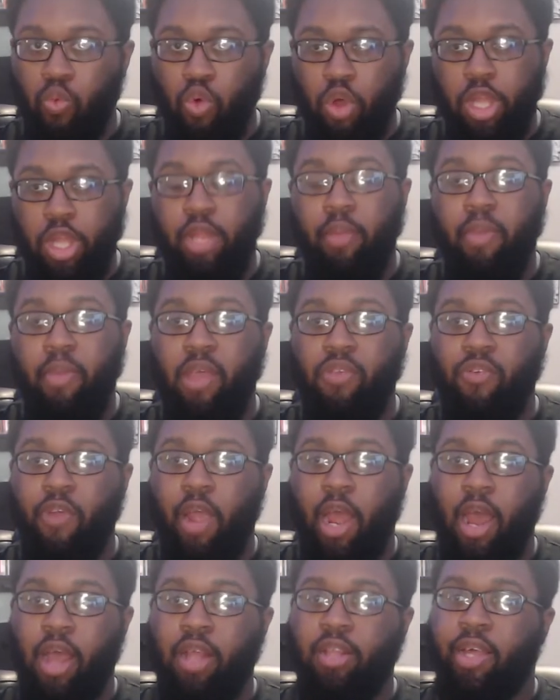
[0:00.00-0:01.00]
one of the major
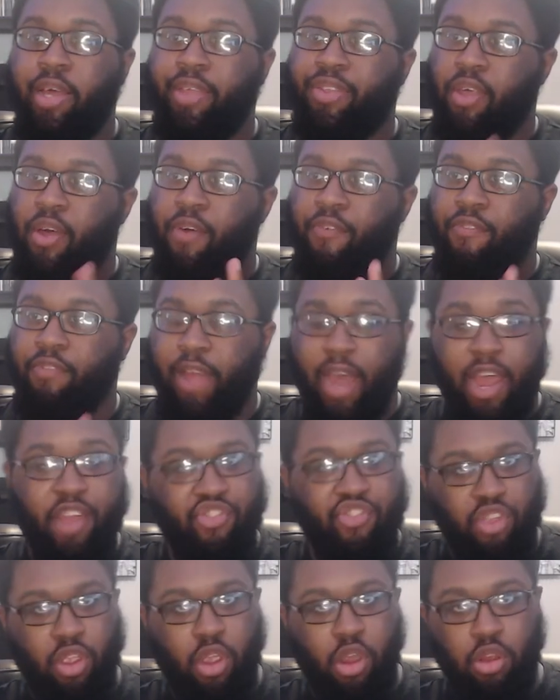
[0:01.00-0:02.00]
highlights of
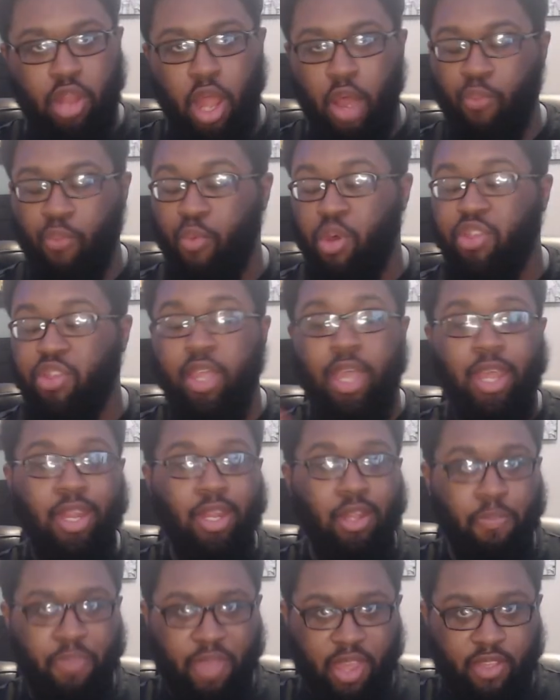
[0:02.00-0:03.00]
last year that wasn't
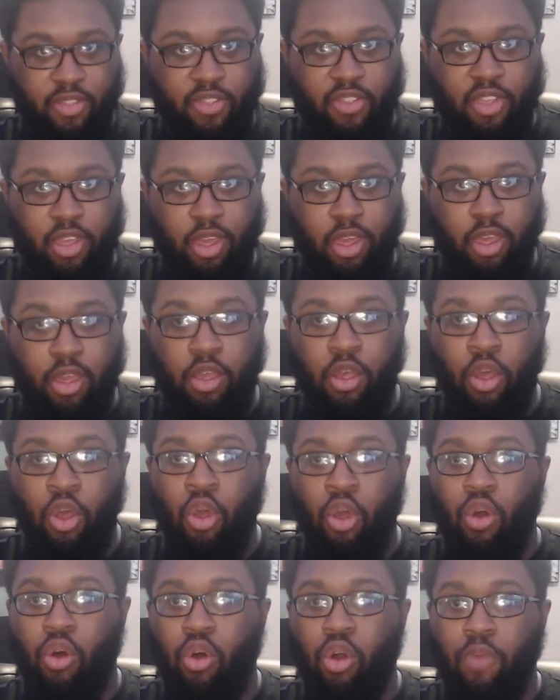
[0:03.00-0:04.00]
getting a PC
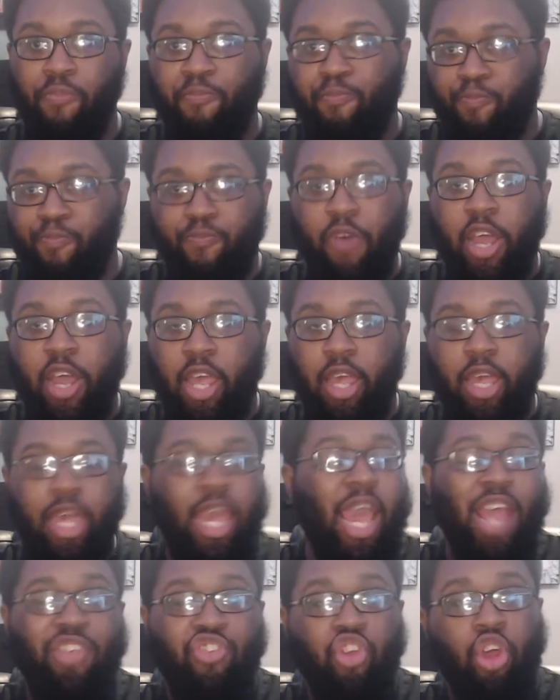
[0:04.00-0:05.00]
or fucking
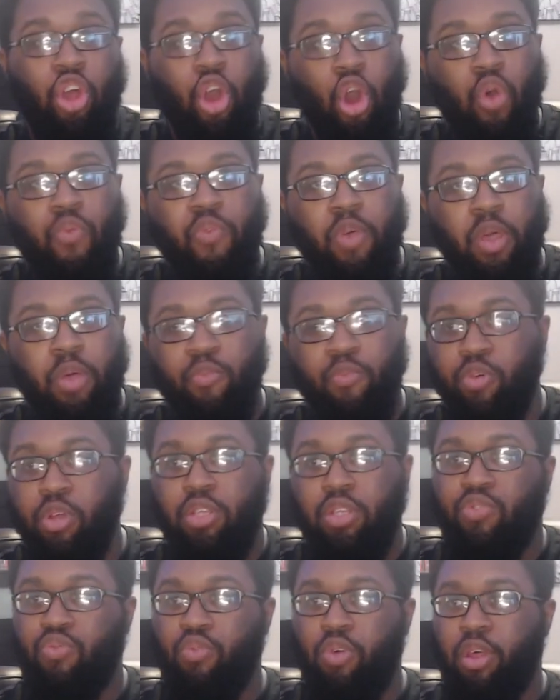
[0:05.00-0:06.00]
catching COVID,
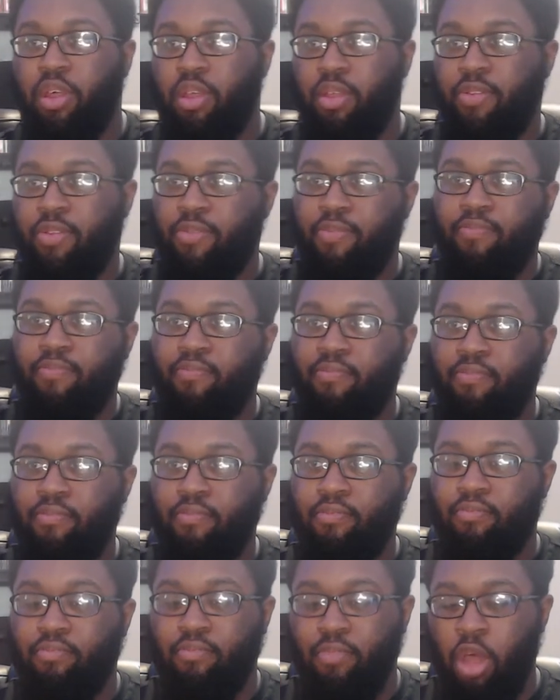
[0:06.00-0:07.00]
which was
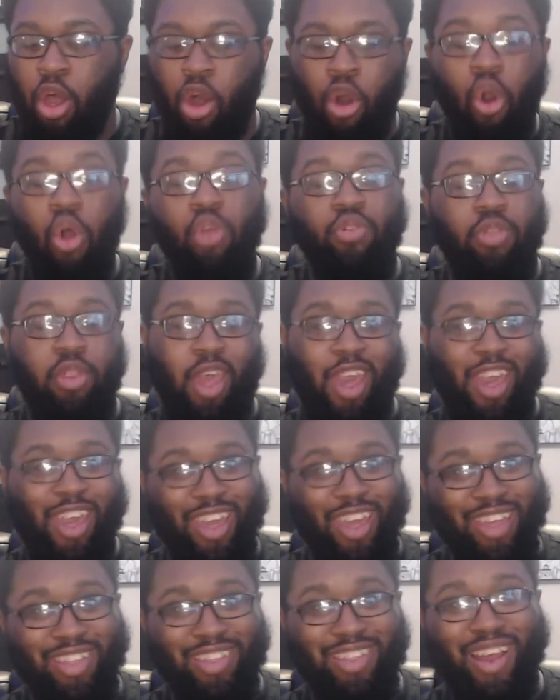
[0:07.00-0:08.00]
a whole day
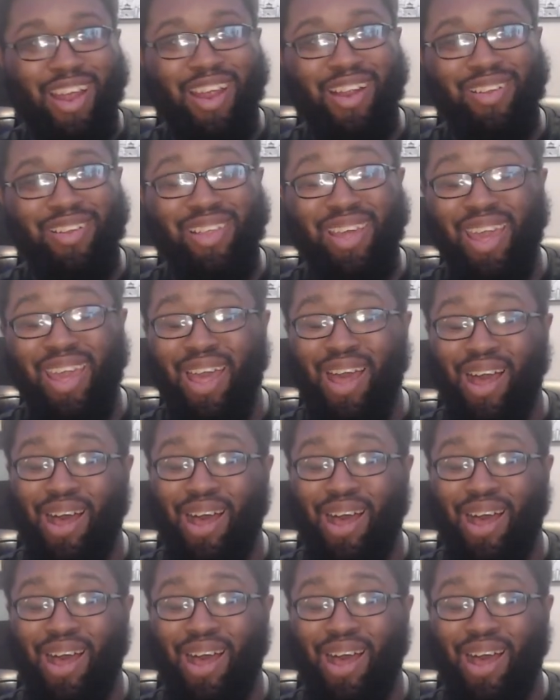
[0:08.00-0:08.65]
entirely.